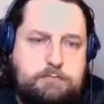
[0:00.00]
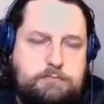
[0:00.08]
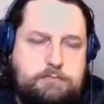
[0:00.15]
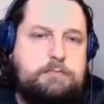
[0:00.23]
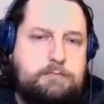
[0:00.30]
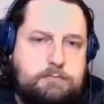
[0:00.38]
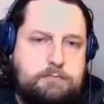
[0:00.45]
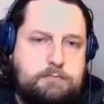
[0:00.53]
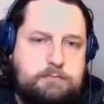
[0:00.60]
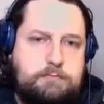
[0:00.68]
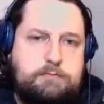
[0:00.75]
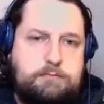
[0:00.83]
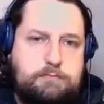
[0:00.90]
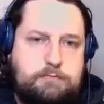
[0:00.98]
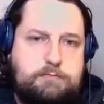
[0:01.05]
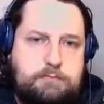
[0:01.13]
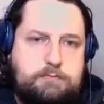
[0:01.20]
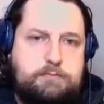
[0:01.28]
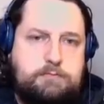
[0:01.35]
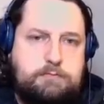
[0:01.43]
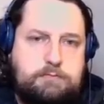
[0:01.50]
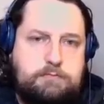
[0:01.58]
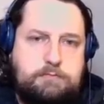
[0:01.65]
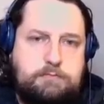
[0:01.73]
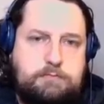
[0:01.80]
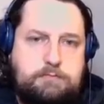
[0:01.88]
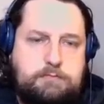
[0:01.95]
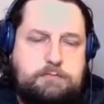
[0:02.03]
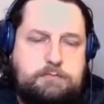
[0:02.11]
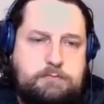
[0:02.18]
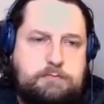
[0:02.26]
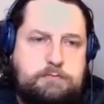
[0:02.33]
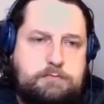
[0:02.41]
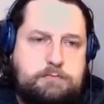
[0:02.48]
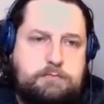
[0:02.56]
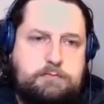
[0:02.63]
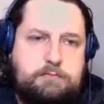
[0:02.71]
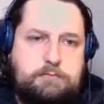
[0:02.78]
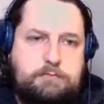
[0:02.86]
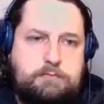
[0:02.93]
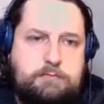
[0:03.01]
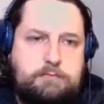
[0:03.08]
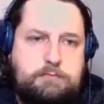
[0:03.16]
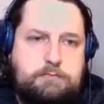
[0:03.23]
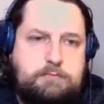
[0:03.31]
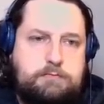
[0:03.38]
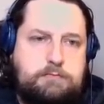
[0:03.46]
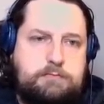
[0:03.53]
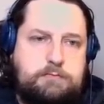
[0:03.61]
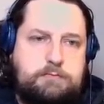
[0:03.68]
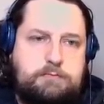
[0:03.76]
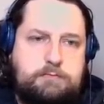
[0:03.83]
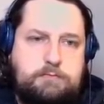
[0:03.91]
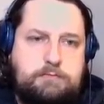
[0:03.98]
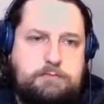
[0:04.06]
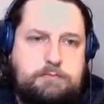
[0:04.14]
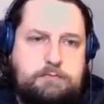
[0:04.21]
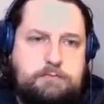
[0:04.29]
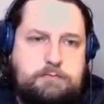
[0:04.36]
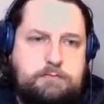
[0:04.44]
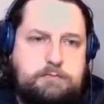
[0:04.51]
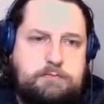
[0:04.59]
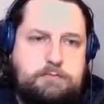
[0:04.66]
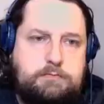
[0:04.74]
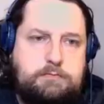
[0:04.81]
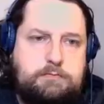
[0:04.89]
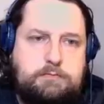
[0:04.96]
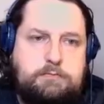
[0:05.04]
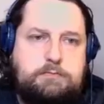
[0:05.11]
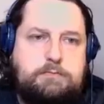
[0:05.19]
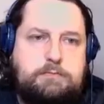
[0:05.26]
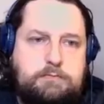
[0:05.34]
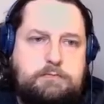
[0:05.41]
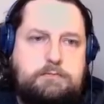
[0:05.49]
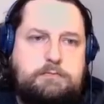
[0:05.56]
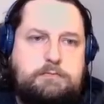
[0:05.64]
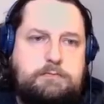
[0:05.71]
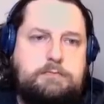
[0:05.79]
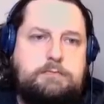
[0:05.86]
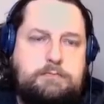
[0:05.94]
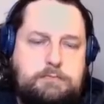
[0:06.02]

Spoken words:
(not speaking)